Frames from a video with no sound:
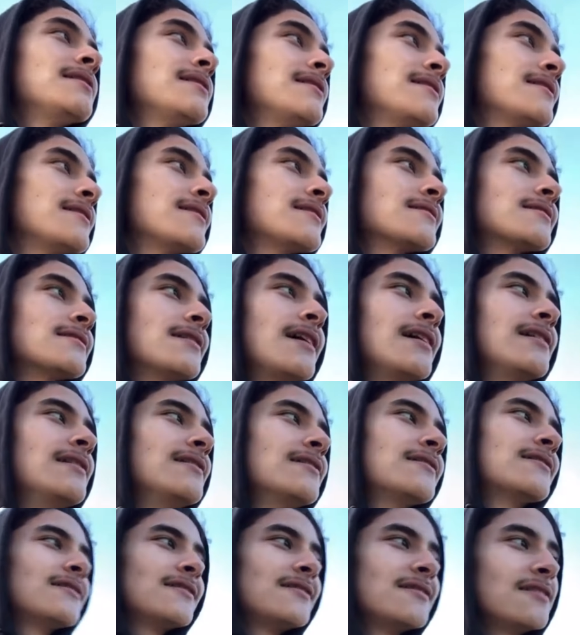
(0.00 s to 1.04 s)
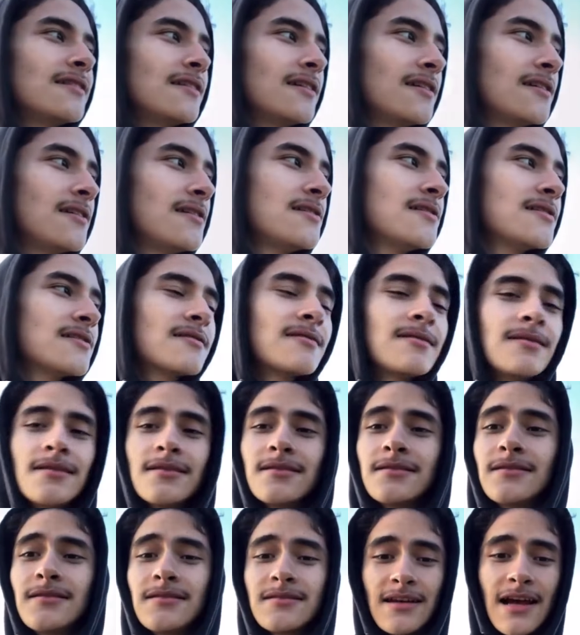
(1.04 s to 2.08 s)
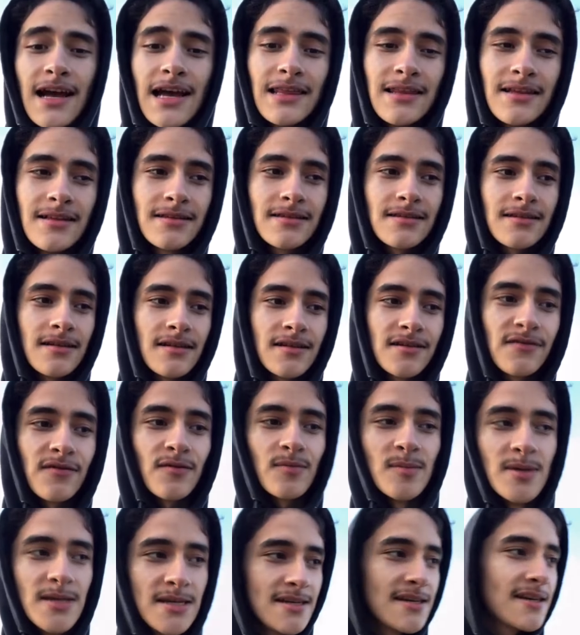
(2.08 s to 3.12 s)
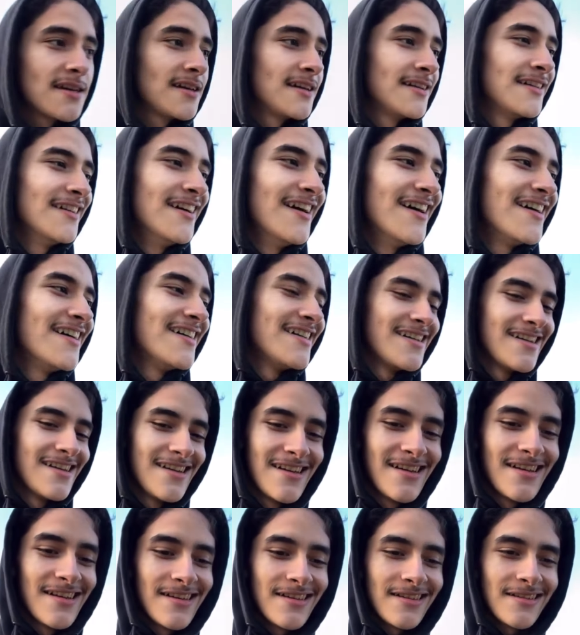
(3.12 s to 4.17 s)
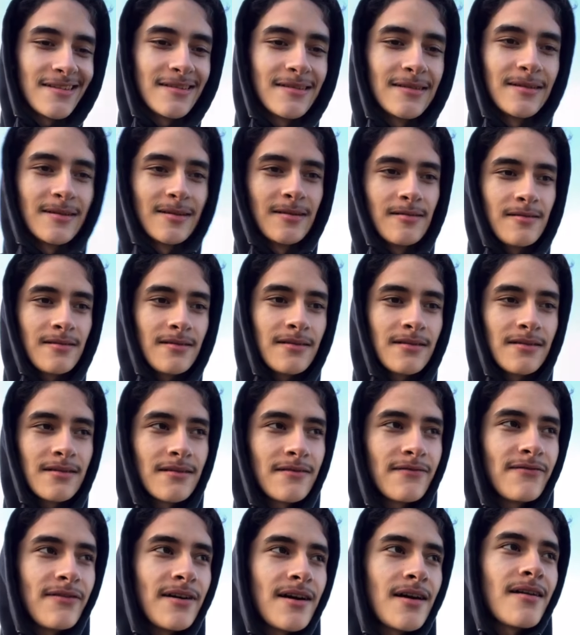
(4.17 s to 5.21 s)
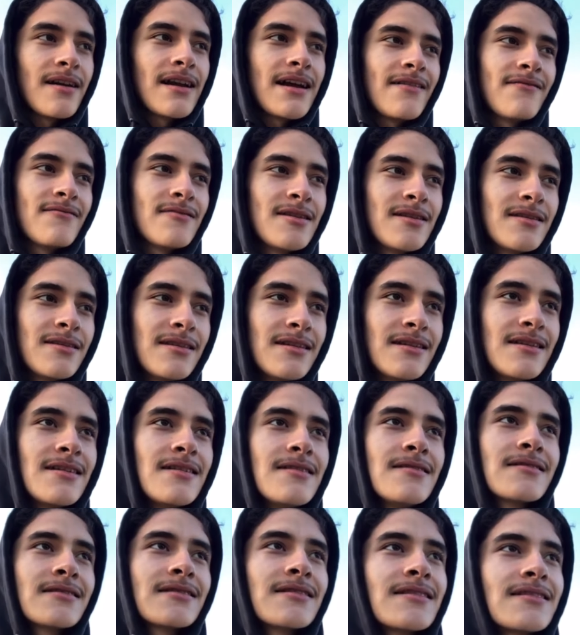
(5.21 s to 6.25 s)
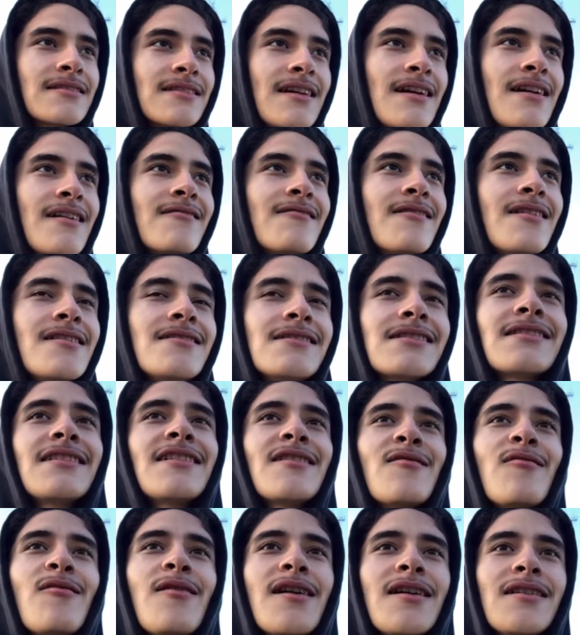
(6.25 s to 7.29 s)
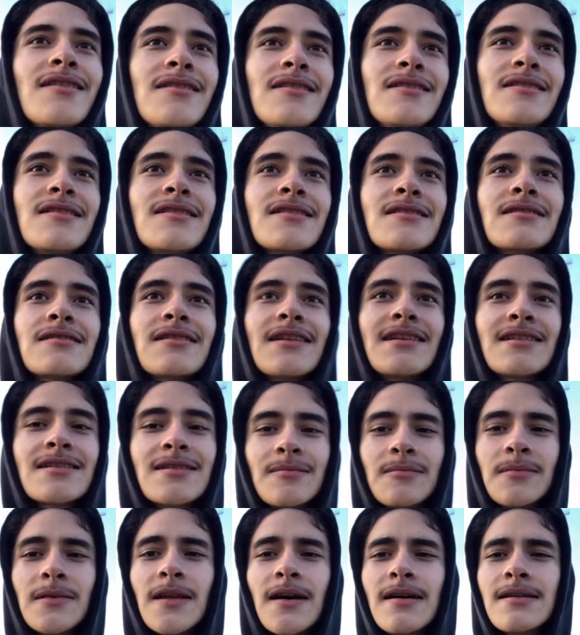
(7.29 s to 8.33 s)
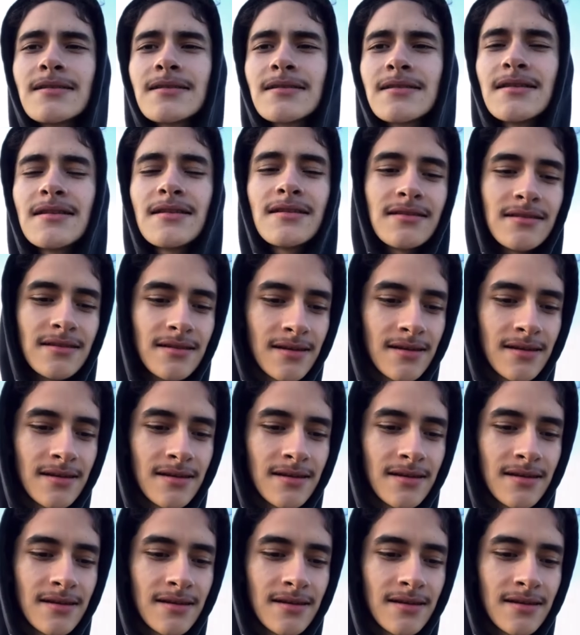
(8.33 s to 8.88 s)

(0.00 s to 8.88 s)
silence is, it is, it, silence is for me, you know? If I don't have anything else to say, I'd rather stay quiet than just say some nonsense.